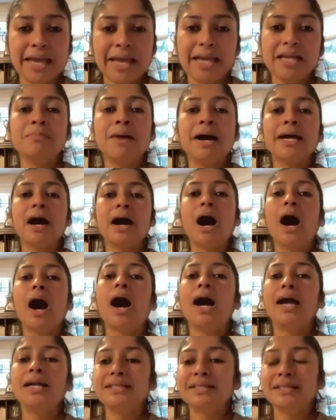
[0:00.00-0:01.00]
take my
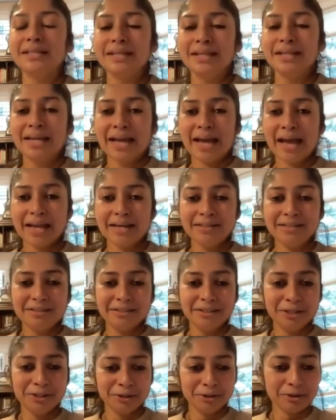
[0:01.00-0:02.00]
art and,
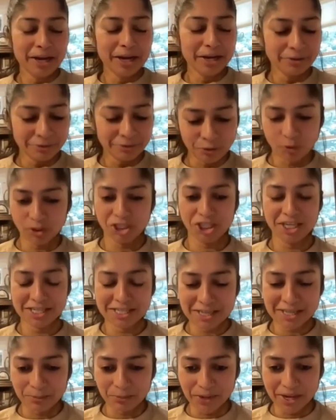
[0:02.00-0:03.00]
you know, kind of coaching
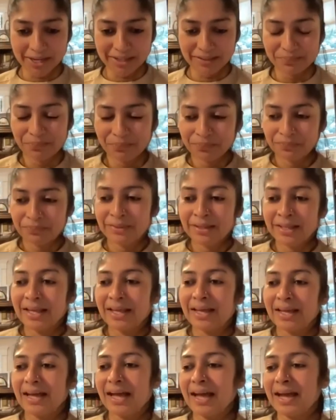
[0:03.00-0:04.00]
somewhere?
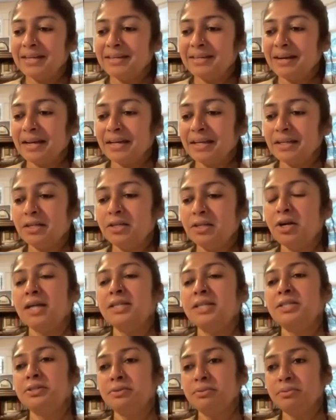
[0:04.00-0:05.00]
And I
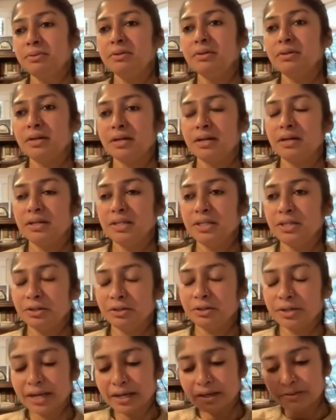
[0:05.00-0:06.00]
got to, you
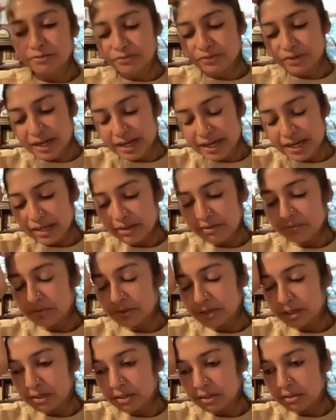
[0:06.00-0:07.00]
know, kind of, I
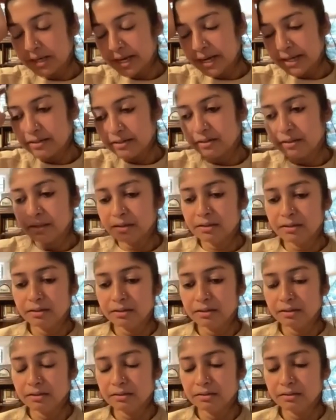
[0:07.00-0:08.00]
read
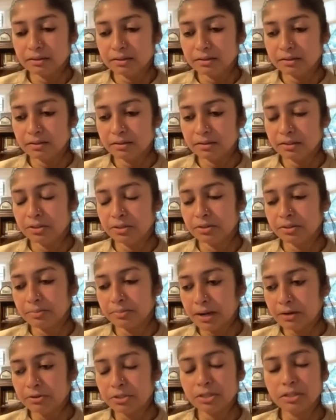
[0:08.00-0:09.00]
the, you know,
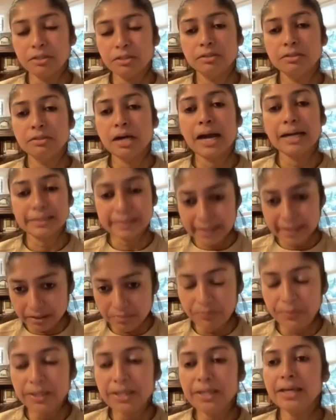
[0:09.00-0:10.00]
about art
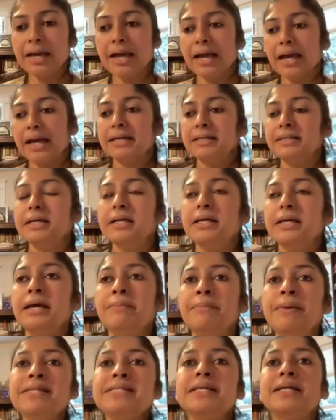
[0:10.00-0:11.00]
therapy. And
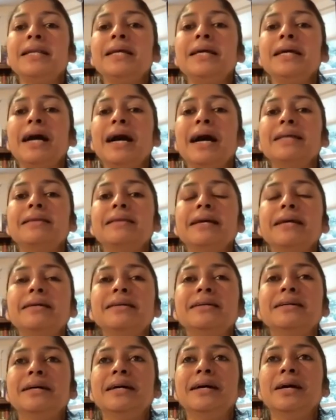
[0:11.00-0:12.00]
basically, I
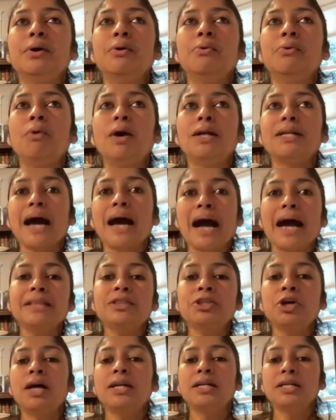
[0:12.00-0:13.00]
think what
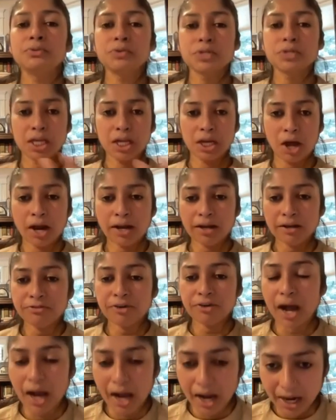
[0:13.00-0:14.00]
I thought it was a lot
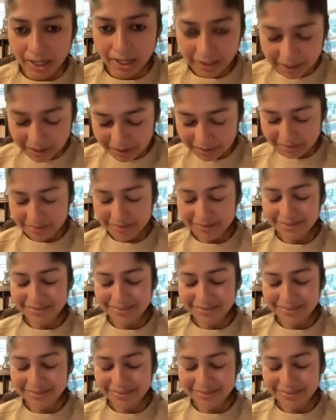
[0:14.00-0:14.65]
of art,